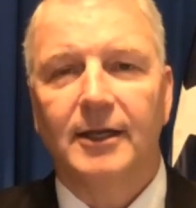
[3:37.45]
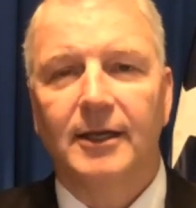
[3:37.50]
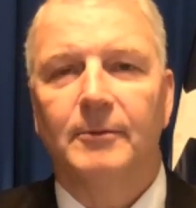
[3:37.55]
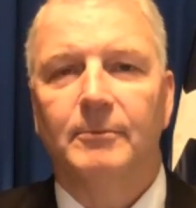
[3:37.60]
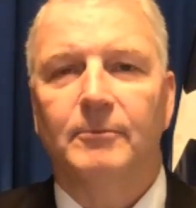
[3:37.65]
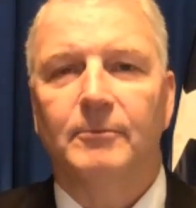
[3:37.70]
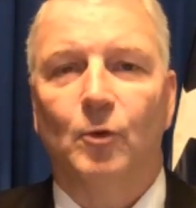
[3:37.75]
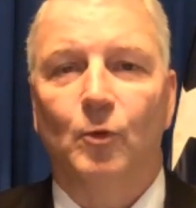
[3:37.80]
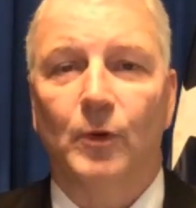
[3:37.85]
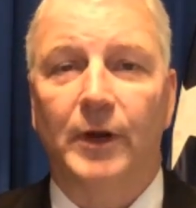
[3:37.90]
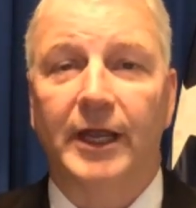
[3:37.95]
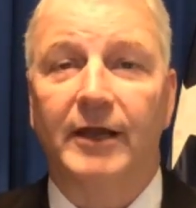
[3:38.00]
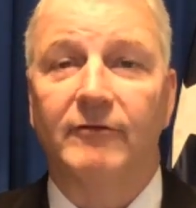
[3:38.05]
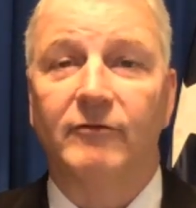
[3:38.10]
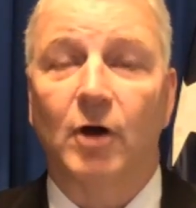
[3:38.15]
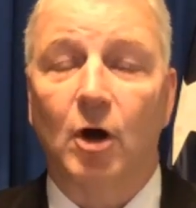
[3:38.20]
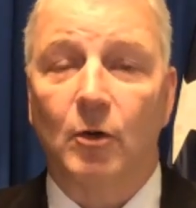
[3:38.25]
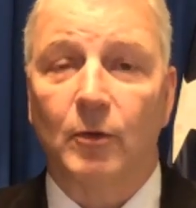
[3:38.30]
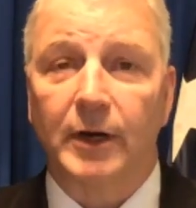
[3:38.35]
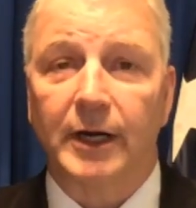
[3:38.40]
We have
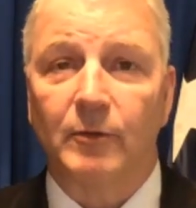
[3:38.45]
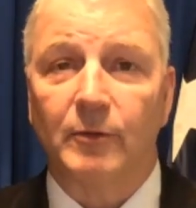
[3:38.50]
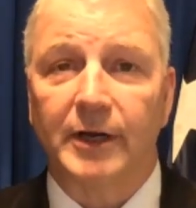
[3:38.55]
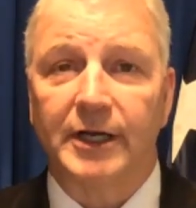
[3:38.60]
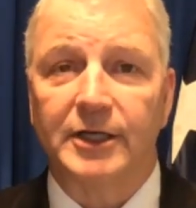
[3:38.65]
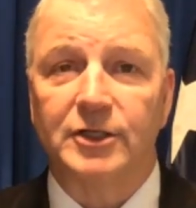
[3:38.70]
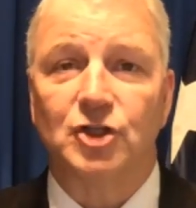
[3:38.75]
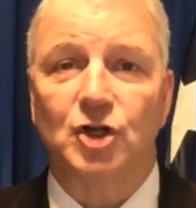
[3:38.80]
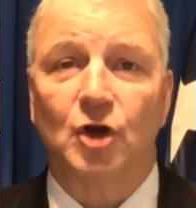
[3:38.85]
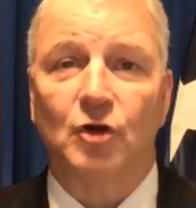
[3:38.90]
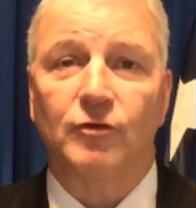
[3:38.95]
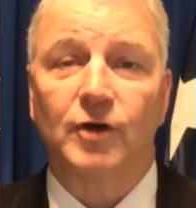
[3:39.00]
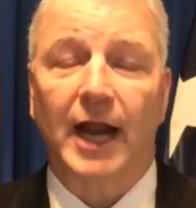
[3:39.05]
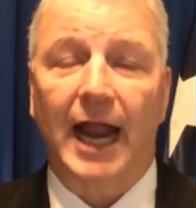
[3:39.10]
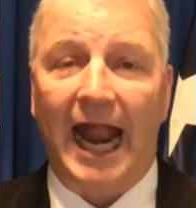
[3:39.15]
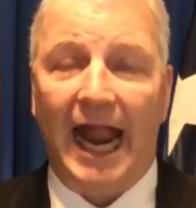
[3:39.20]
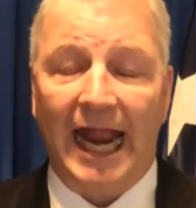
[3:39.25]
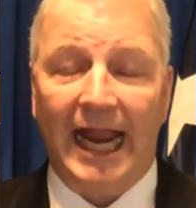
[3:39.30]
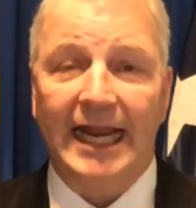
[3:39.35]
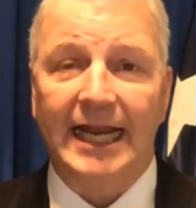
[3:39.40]
already reached over
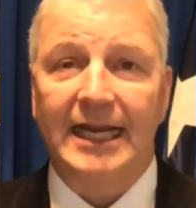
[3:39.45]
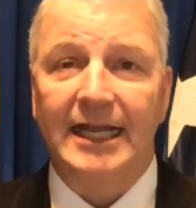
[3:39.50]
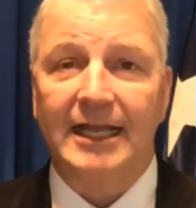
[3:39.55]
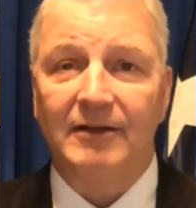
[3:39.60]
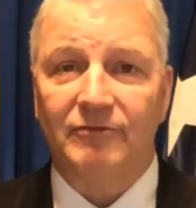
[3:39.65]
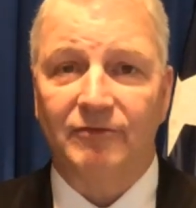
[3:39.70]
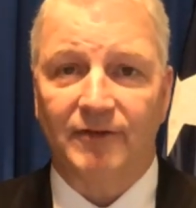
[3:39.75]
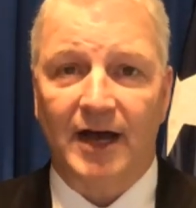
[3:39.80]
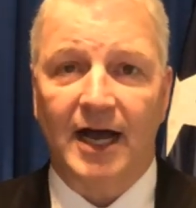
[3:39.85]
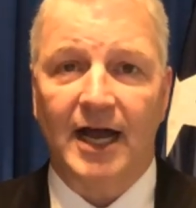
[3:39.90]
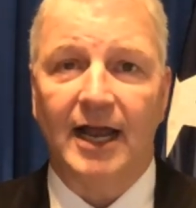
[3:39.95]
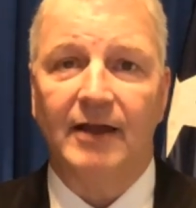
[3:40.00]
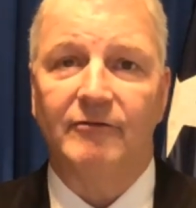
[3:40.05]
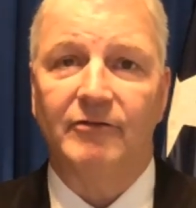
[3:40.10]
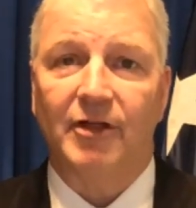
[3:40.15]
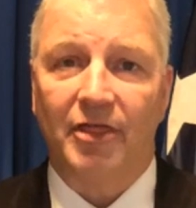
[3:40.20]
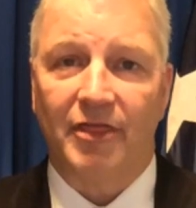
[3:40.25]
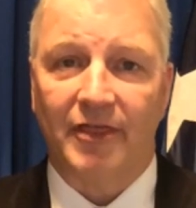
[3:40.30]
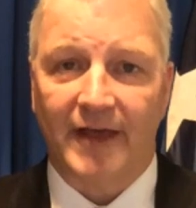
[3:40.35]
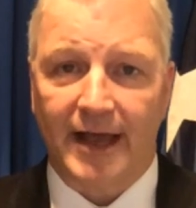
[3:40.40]

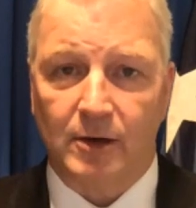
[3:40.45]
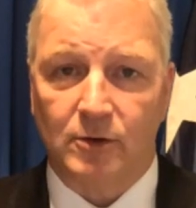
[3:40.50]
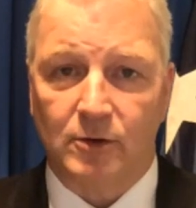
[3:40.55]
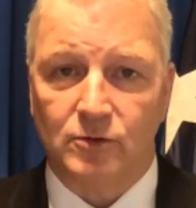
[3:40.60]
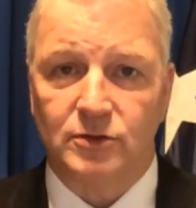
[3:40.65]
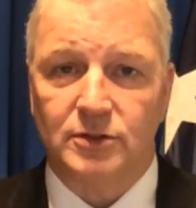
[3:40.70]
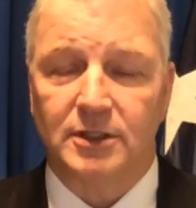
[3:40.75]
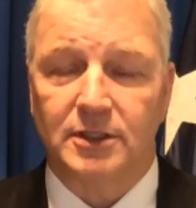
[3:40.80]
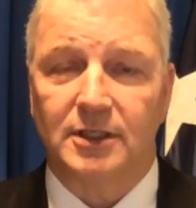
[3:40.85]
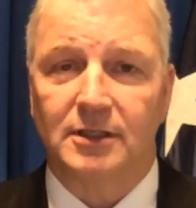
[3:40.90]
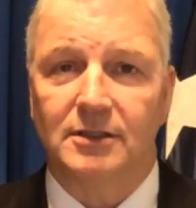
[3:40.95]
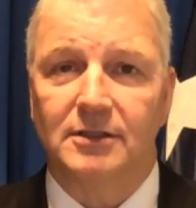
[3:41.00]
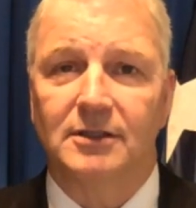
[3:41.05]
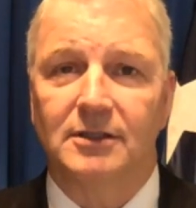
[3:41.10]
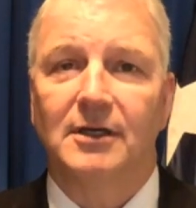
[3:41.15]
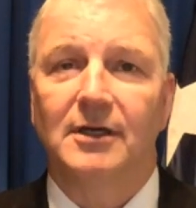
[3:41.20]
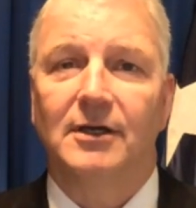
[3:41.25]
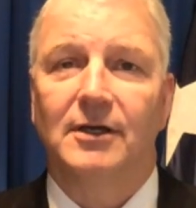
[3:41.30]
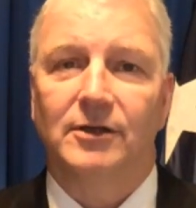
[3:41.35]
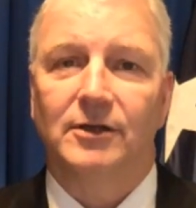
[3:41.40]
85,000
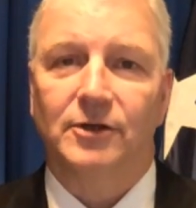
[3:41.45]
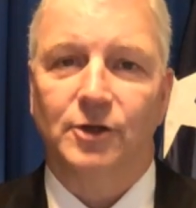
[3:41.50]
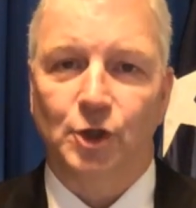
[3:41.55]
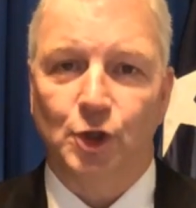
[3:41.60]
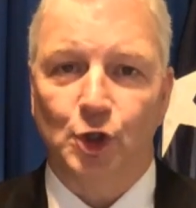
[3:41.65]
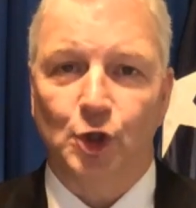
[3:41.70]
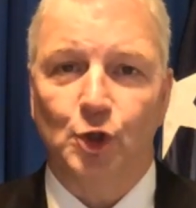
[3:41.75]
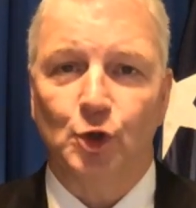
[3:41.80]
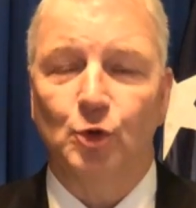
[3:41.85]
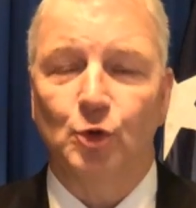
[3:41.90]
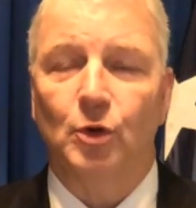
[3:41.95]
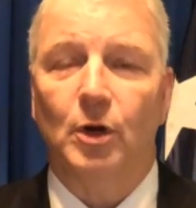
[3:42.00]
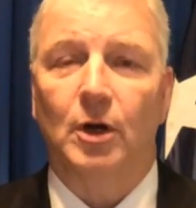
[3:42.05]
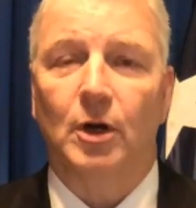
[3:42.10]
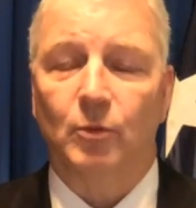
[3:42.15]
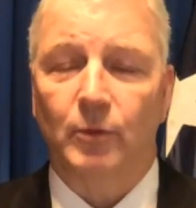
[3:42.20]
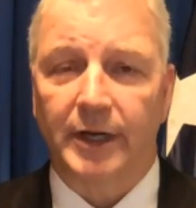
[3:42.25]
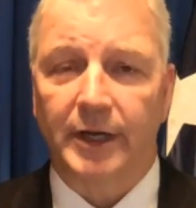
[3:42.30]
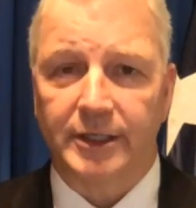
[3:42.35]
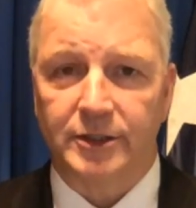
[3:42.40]
new
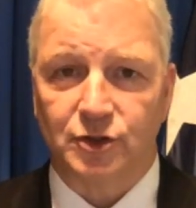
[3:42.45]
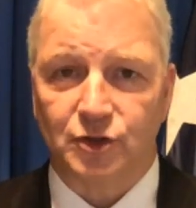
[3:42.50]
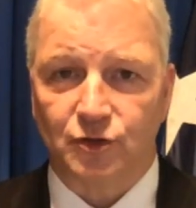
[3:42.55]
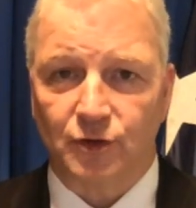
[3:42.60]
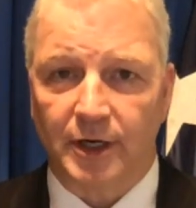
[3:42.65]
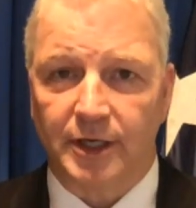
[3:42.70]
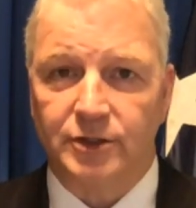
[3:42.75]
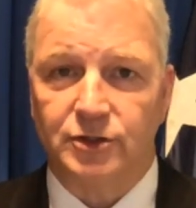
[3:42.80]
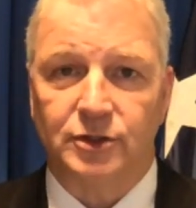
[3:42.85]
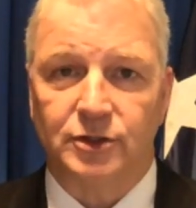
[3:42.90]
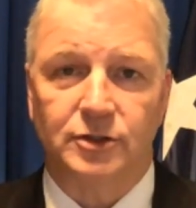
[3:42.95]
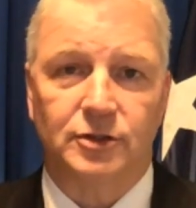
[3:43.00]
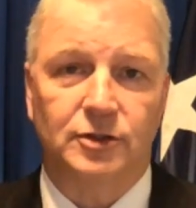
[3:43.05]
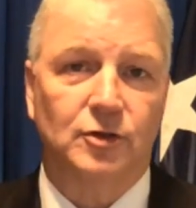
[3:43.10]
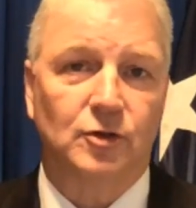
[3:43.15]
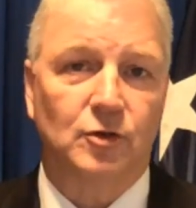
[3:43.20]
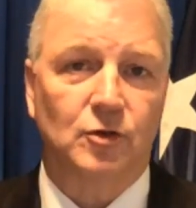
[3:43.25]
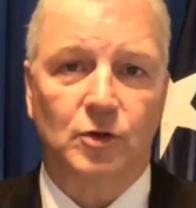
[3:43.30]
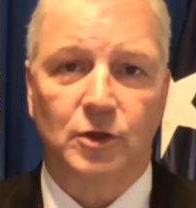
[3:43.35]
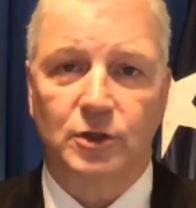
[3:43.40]
registrations. And
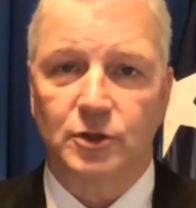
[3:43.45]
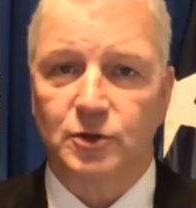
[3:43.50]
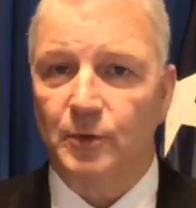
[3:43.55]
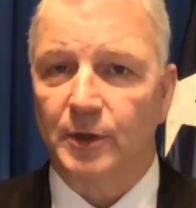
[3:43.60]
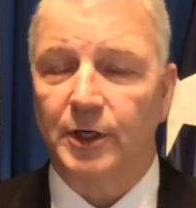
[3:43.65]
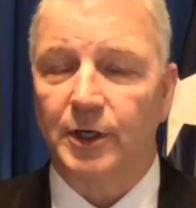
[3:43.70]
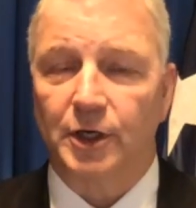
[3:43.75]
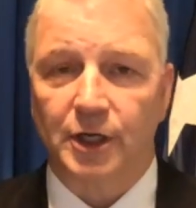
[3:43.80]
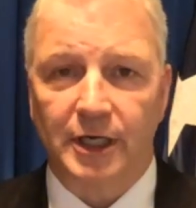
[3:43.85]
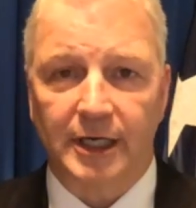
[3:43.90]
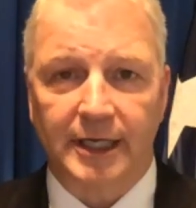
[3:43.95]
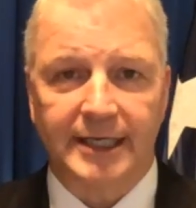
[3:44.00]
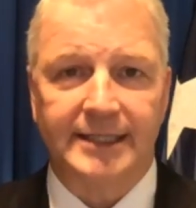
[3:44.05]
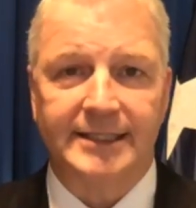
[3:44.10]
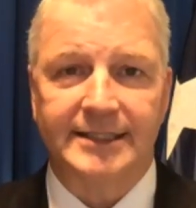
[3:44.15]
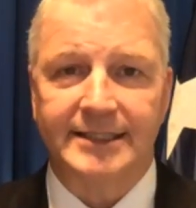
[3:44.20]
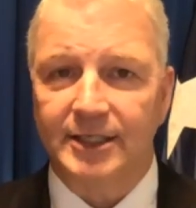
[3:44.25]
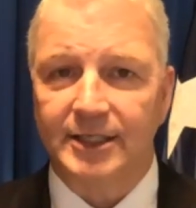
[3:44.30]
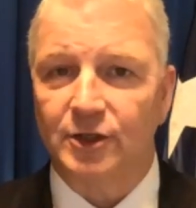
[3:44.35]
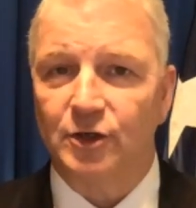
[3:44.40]
of course, we are going to
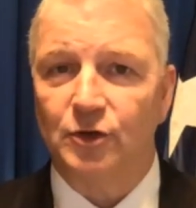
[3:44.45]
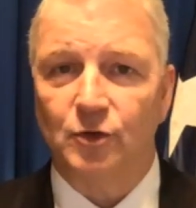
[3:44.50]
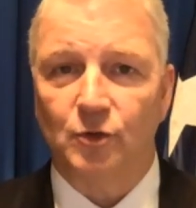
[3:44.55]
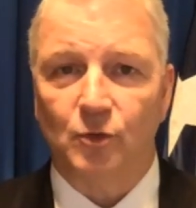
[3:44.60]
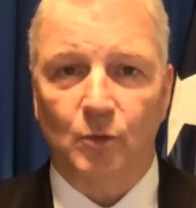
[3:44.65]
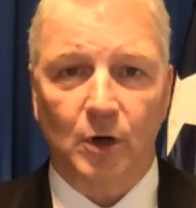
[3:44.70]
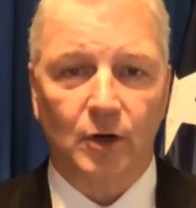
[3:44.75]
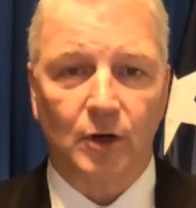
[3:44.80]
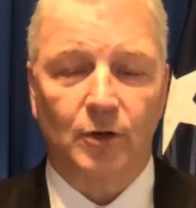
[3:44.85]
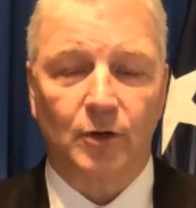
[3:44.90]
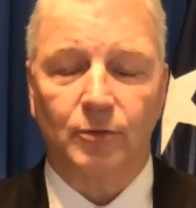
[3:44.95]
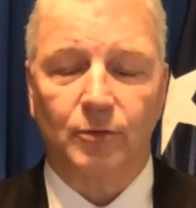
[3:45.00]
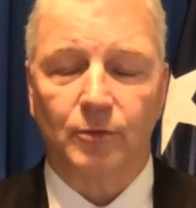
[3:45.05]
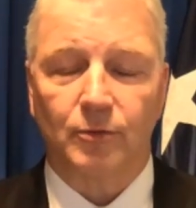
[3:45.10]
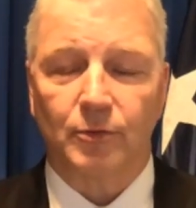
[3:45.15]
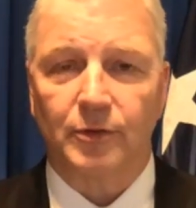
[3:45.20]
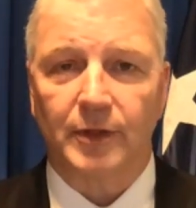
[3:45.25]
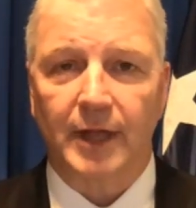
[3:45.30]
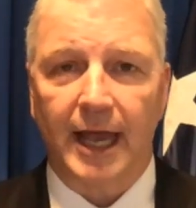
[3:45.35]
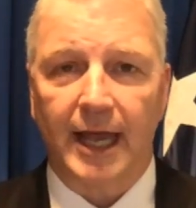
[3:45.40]
continue to work
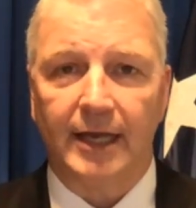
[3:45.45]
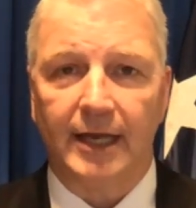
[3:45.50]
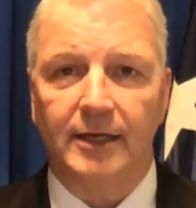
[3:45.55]
through that